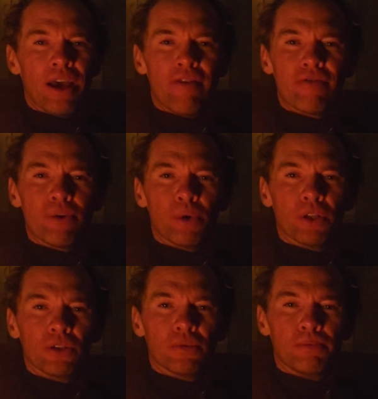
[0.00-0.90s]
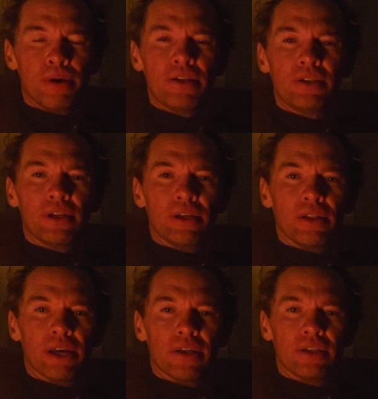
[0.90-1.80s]
Everyone's
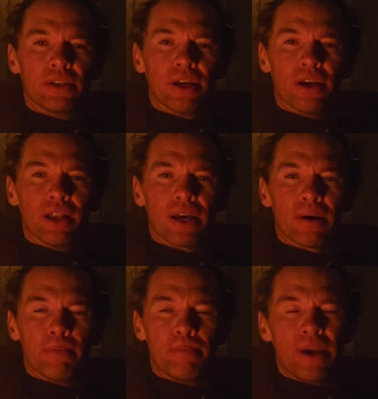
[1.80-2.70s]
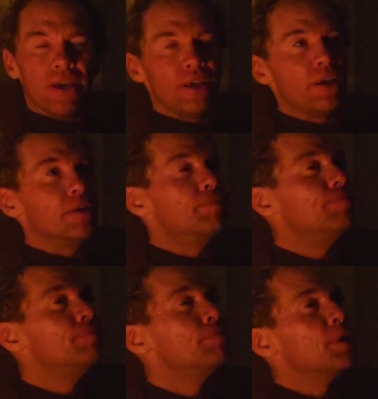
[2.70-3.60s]
busy, they say, like a bee.
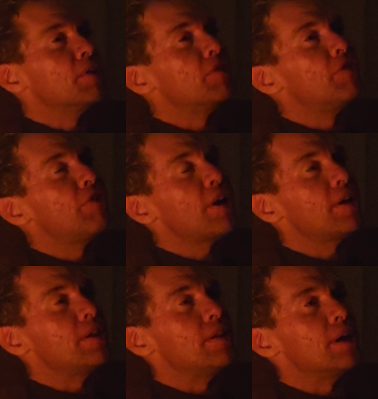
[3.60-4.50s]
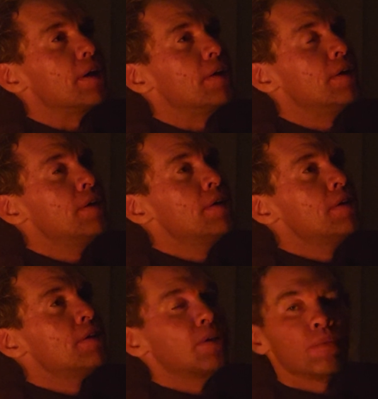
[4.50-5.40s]
But it's funny that
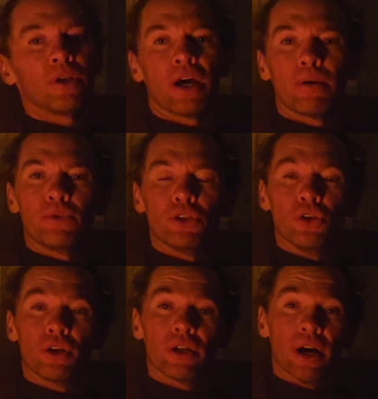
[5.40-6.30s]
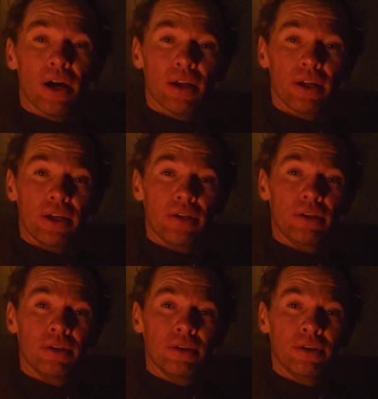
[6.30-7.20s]
sometimes you look at honey
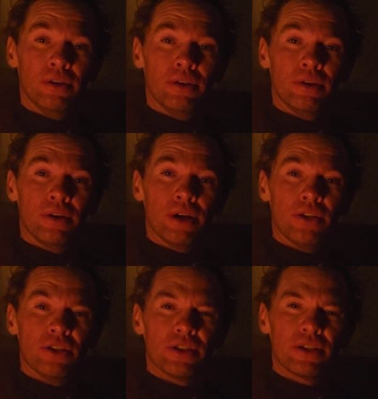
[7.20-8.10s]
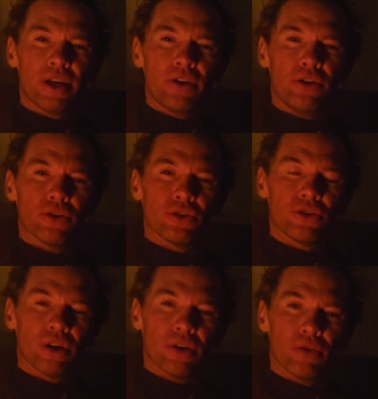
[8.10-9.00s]
and you say to
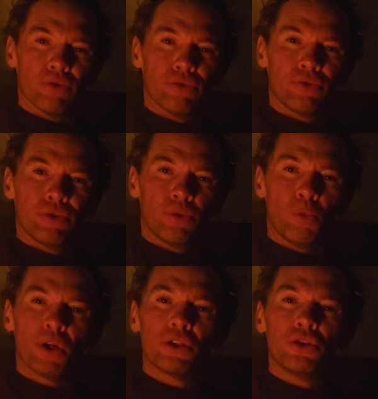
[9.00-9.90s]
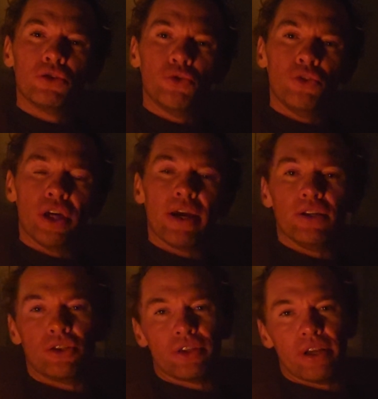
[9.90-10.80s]
yourself, what do
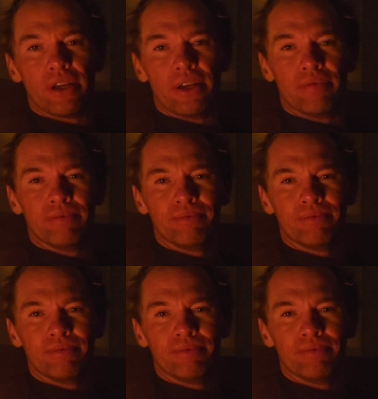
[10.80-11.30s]
they see?